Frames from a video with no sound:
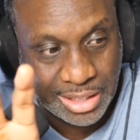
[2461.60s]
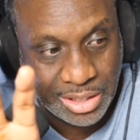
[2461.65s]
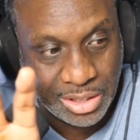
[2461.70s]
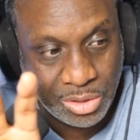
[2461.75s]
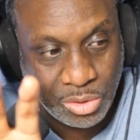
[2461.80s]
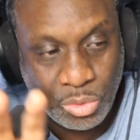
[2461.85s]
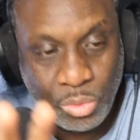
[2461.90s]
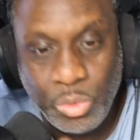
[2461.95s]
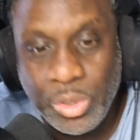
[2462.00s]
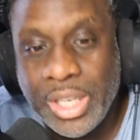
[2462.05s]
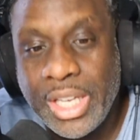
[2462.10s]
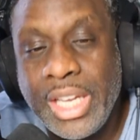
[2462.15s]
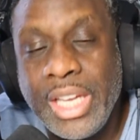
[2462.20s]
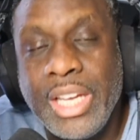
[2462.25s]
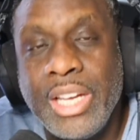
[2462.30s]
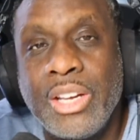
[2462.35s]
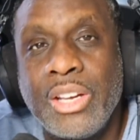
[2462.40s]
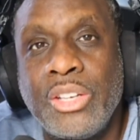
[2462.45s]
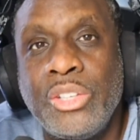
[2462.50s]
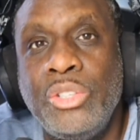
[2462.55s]
you were
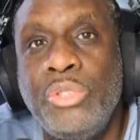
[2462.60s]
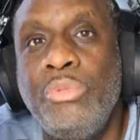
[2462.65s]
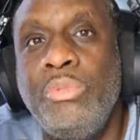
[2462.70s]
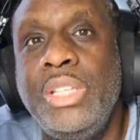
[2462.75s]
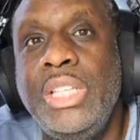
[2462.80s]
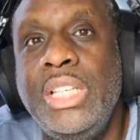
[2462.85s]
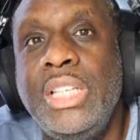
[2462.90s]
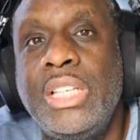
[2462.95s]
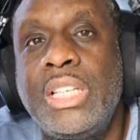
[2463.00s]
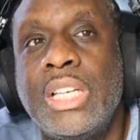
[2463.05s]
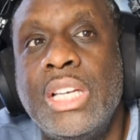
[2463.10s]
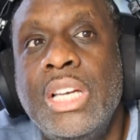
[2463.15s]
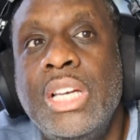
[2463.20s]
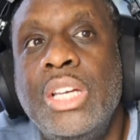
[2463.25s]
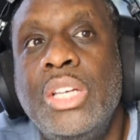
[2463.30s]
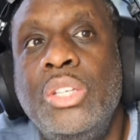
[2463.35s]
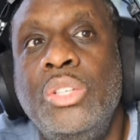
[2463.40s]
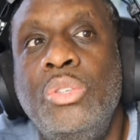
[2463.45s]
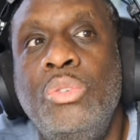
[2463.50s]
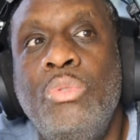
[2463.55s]
here, unique.
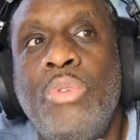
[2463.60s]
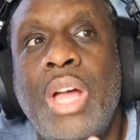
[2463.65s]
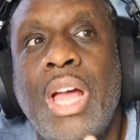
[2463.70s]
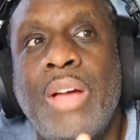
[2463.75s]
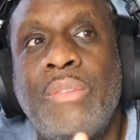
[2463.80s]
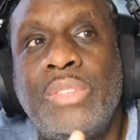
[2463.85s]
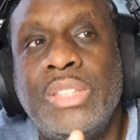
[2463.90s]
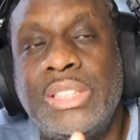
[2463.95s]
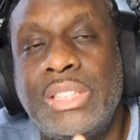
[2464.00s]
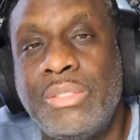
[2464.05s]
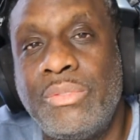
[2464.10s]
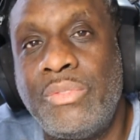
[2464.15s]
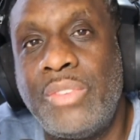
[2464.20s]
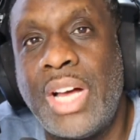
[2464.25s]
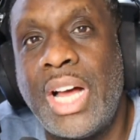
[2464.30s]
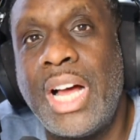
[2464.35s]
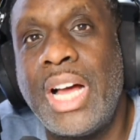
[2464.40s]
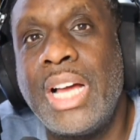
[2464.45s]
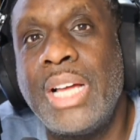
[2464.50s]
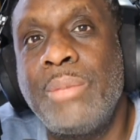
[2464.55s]
You have a
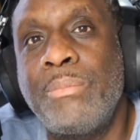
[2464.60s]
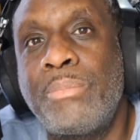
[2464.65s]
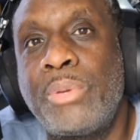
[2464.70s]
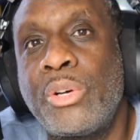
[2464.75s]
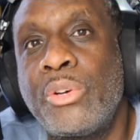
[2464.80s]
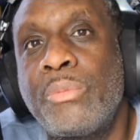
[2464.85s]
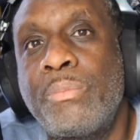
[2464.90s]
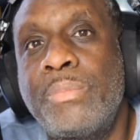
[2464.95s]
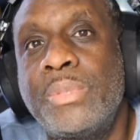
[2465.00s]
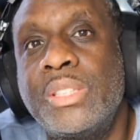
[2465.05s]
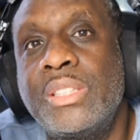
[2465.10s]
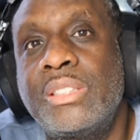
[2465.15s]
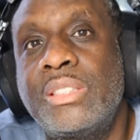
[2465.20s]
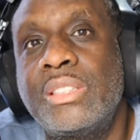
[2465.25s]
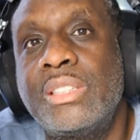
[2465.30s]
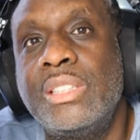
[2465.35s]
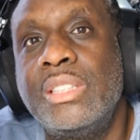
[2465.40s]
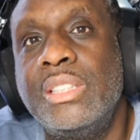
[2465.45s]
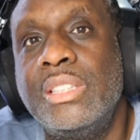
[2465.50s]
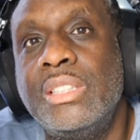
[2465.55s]
divine
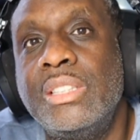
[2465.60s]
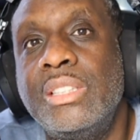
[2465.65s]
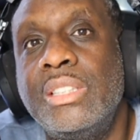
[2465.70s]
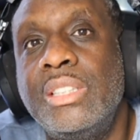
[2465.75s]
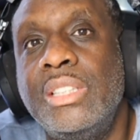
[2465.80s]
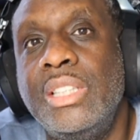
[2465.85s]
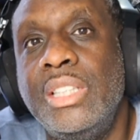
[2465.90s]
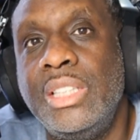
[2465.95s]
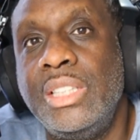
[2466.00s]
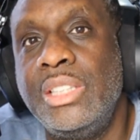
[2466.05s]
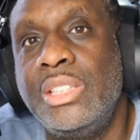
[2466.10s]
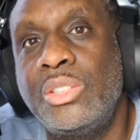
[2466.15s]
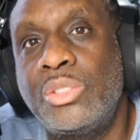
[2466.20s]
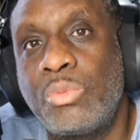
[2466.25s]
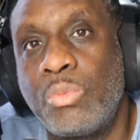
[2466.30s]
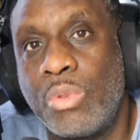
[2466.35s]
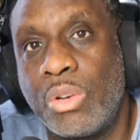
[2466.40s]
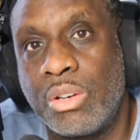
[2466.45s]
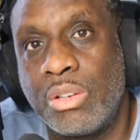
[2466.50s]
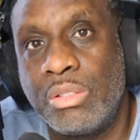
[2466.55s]
purpose in
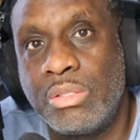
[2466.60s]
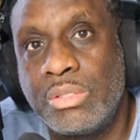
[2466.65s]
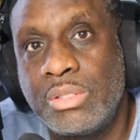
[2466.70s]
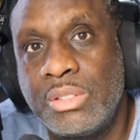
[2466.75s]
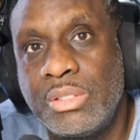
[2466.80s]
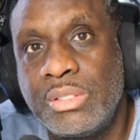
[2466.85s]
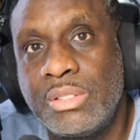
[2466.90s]
this world.